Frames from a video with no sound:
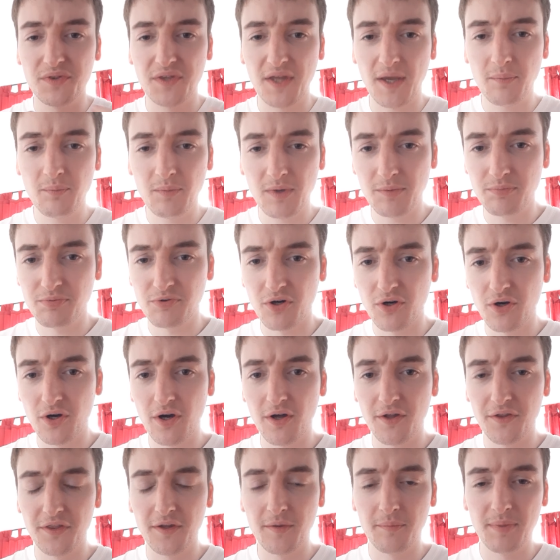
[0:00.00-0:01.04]
Then we brought
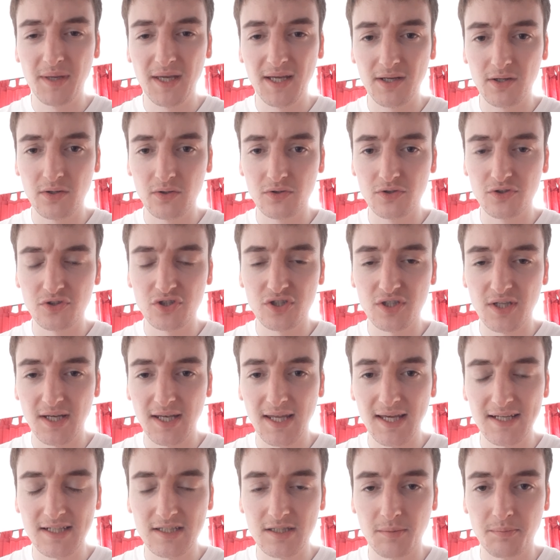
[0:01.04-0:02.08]
on the big guns, the
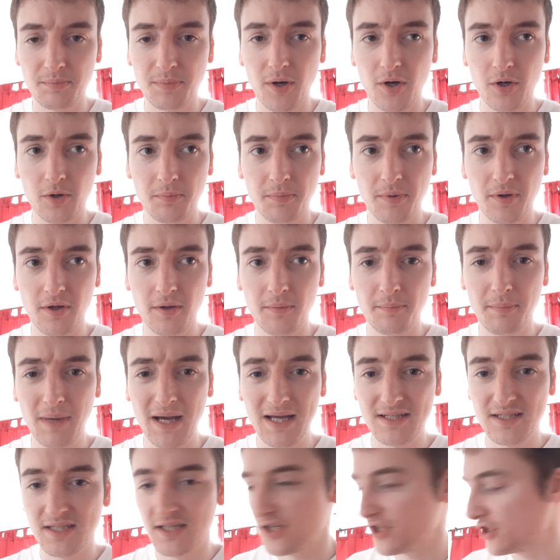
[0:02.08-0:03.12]
likes of Pogba,
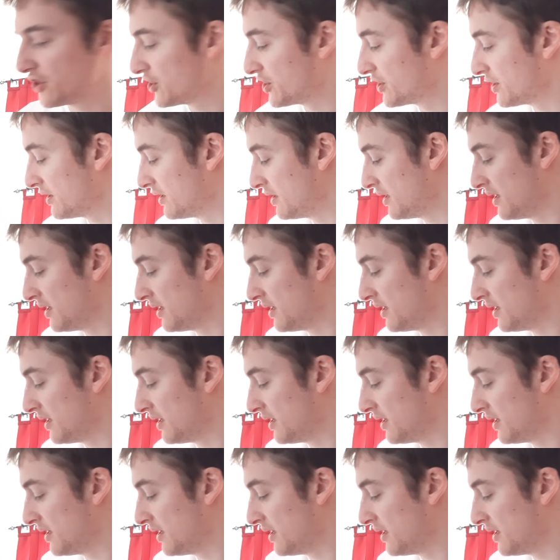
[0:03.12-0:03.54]
Matic.